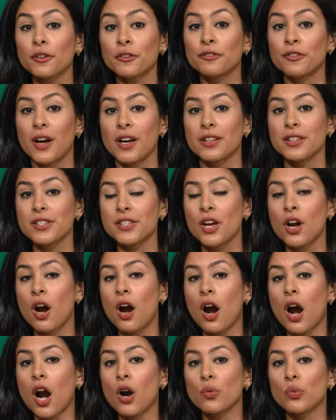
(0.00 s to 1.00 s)
funds
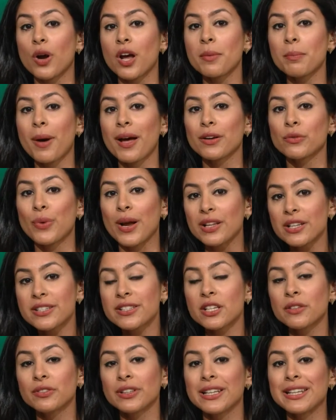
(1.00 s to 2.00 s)
are run by
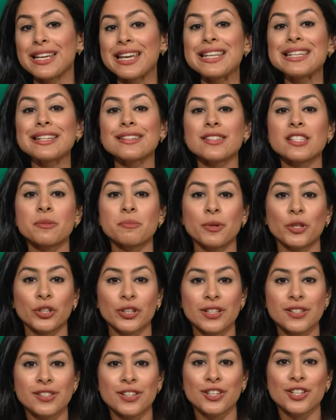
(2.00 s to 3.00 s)
relatively
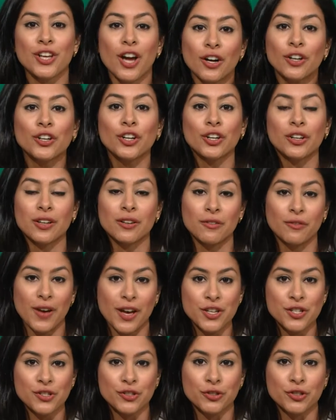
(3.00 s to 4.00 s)
inexperienced younger
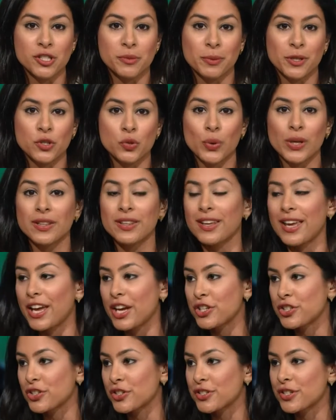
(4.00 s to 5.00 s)
investors between the
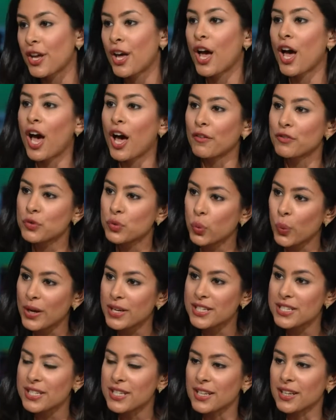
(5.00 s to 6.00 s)
ages of
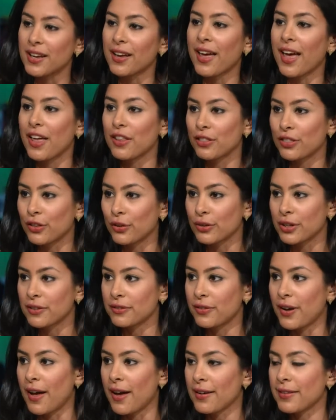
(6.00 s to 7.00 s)
20 and
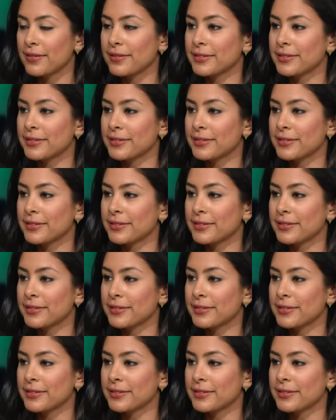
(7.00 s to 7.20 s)
35.